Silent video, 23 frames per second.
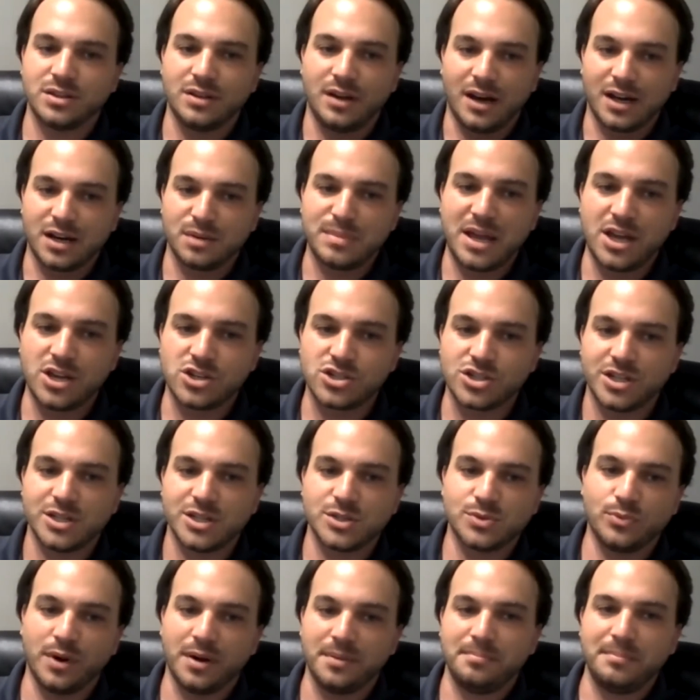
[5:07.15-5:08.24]
Automation is
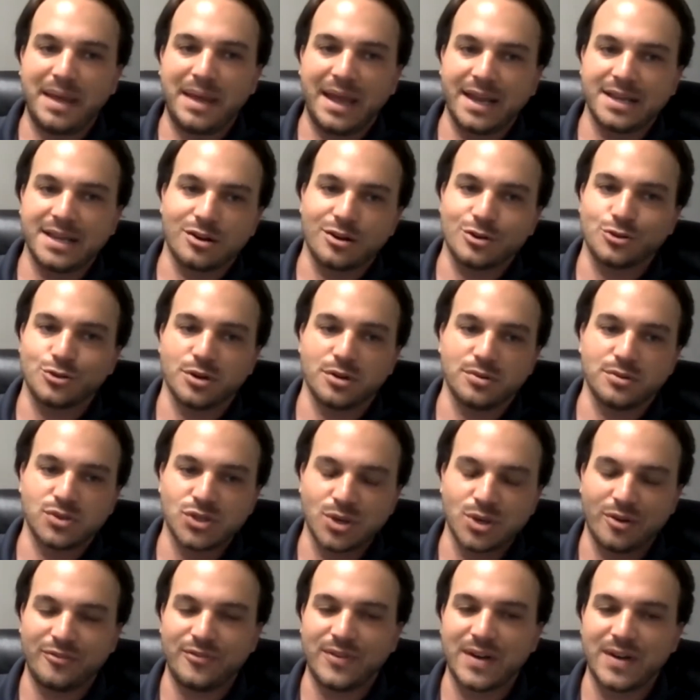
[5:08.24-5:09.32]
what makes our drones
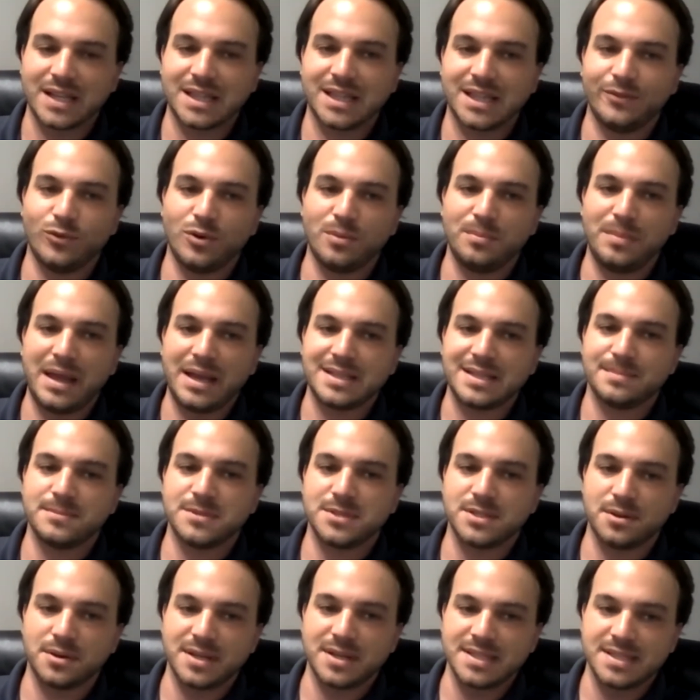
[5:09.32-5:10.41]
so effective, what makes them
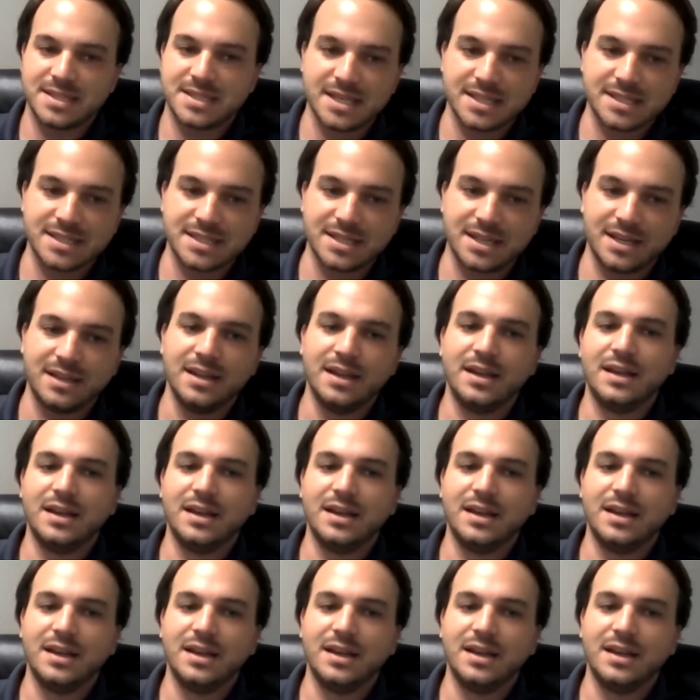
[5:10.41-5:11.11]
so consistent,